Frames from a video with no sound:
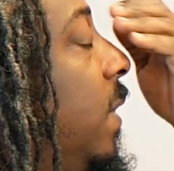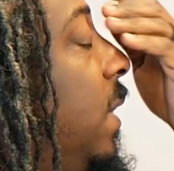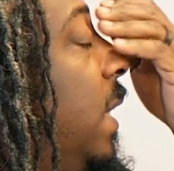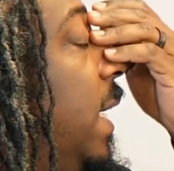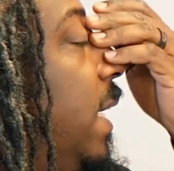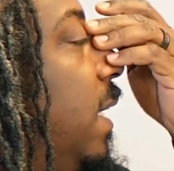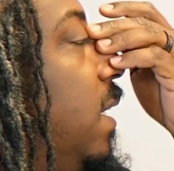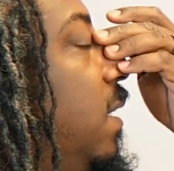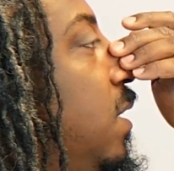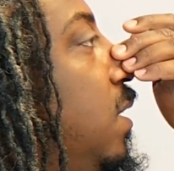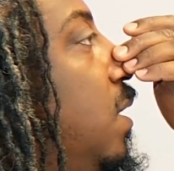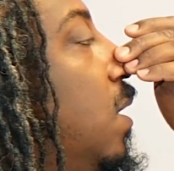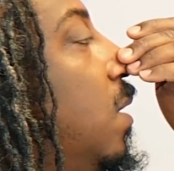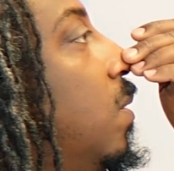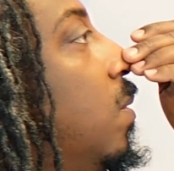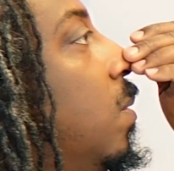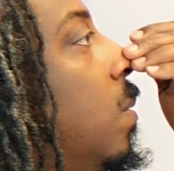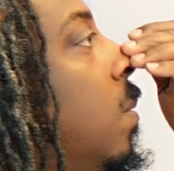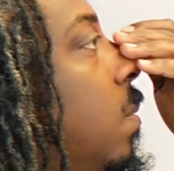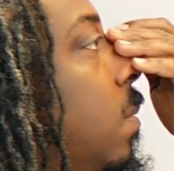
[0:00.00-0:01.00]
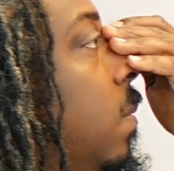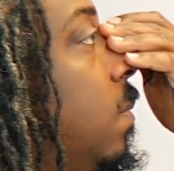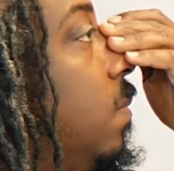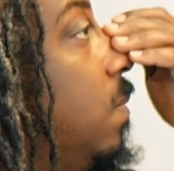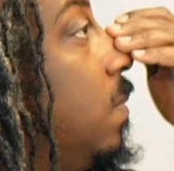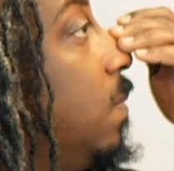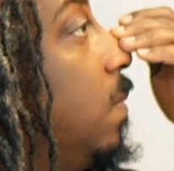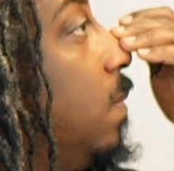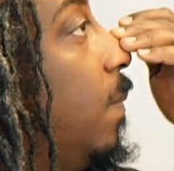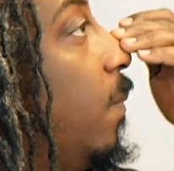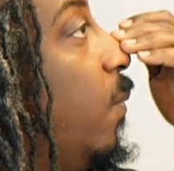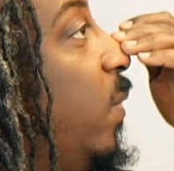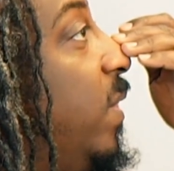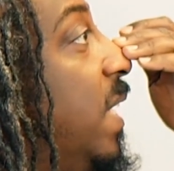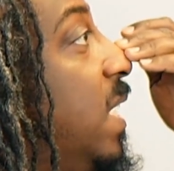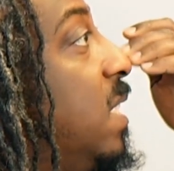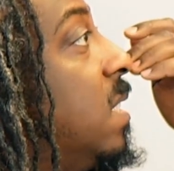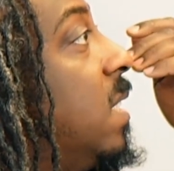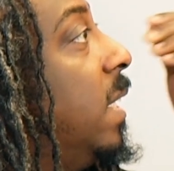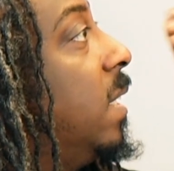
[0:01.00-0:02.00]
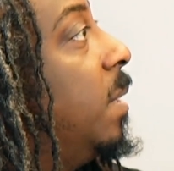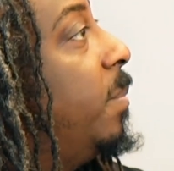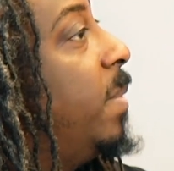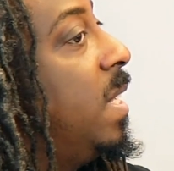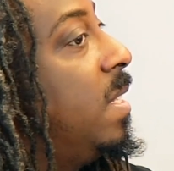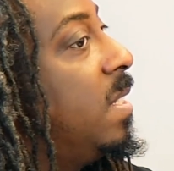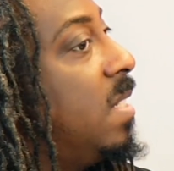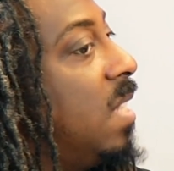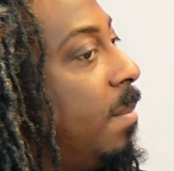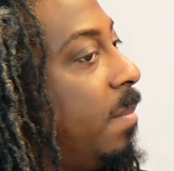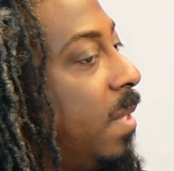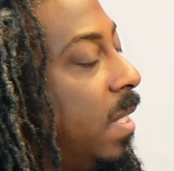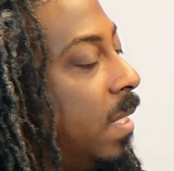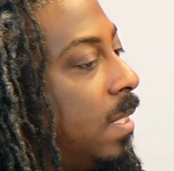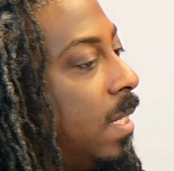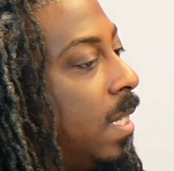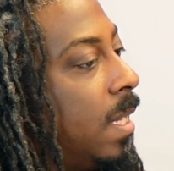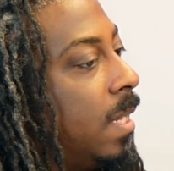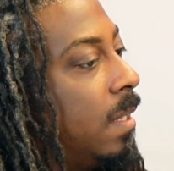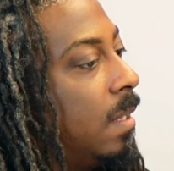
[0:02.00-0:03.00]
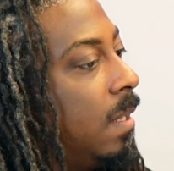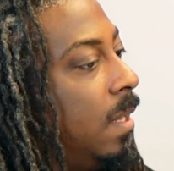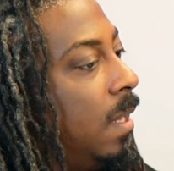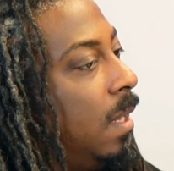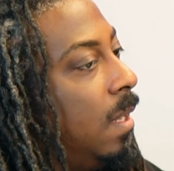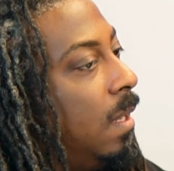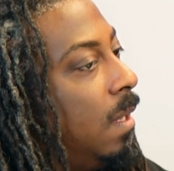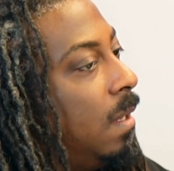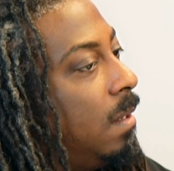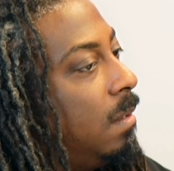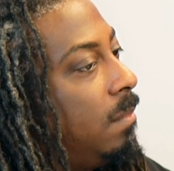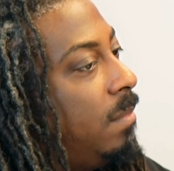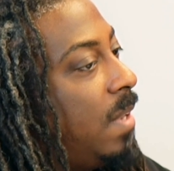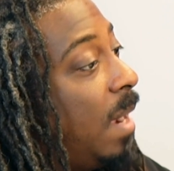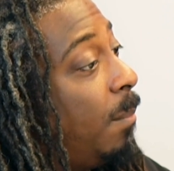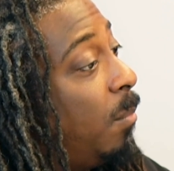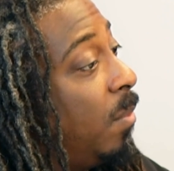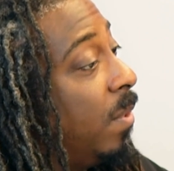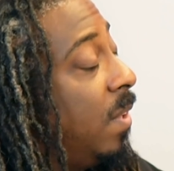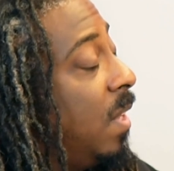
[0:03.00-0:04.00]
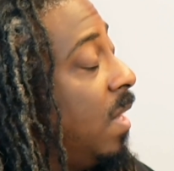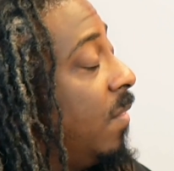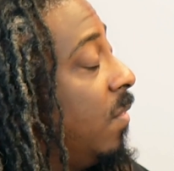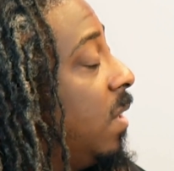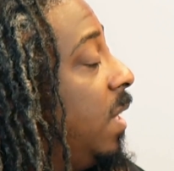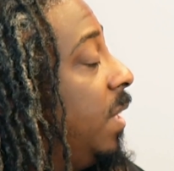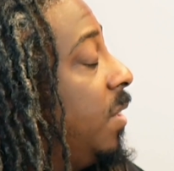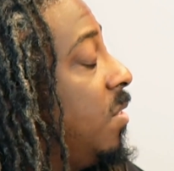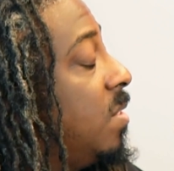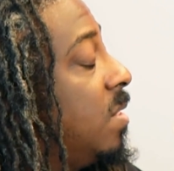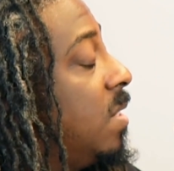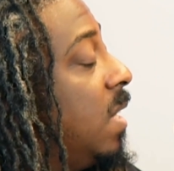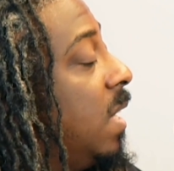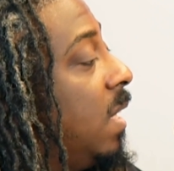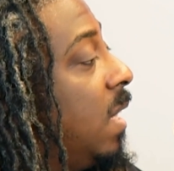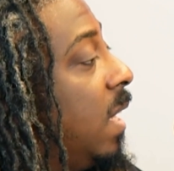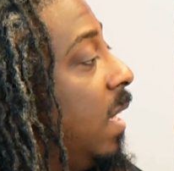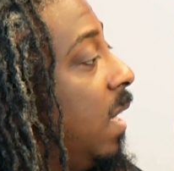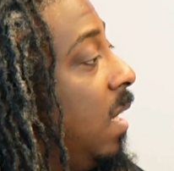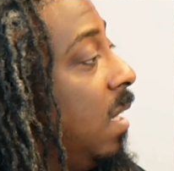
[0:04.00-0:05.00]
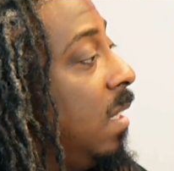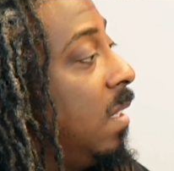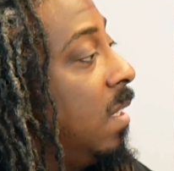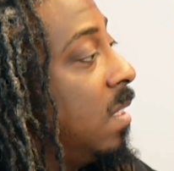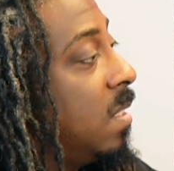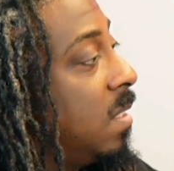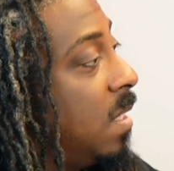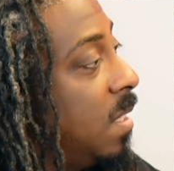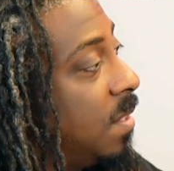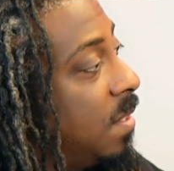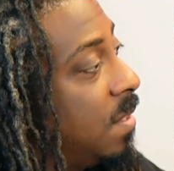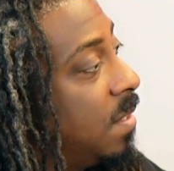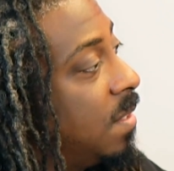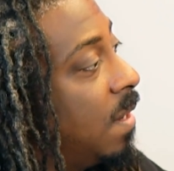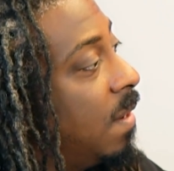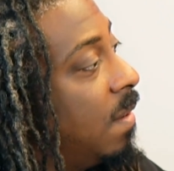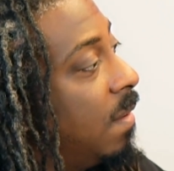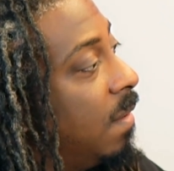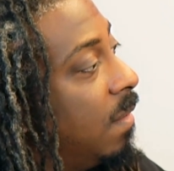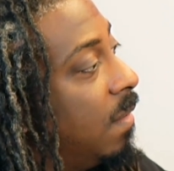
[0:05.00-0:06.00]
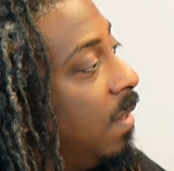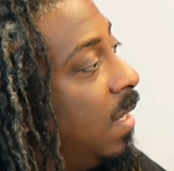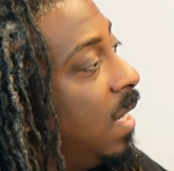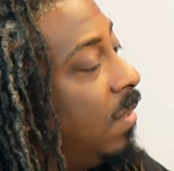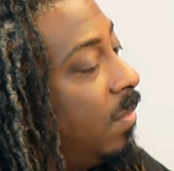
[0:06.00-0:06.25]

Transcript: feel like, you know, with things like the pandemic, like now more than ever, like you said, like healing is necessary.